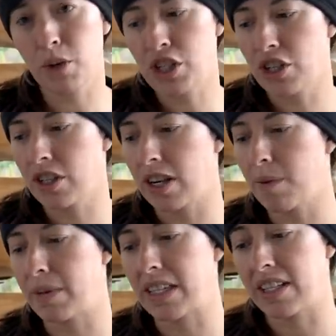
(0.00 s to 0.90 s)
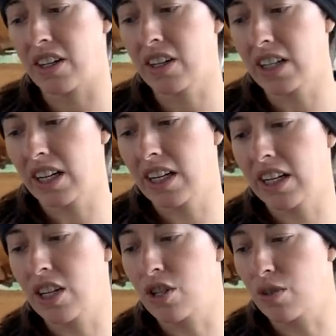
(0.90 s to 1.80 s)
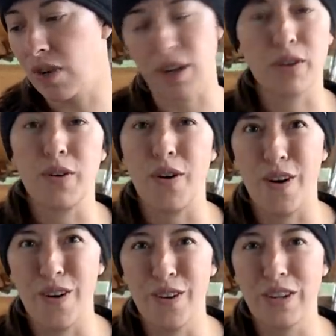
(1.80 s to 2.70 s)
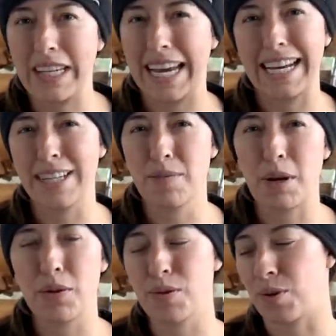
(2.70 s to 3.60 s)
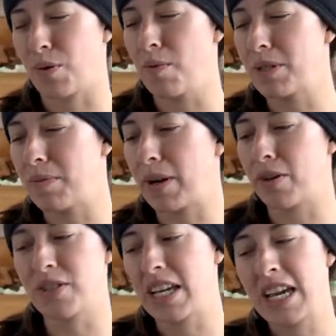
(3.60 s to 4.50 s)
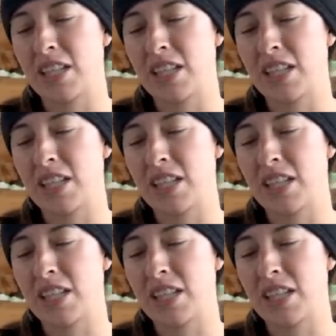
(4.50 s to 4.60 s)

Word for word: moisture in there because Eric and I do not grow all canning tomatoes or Roma tomatoes.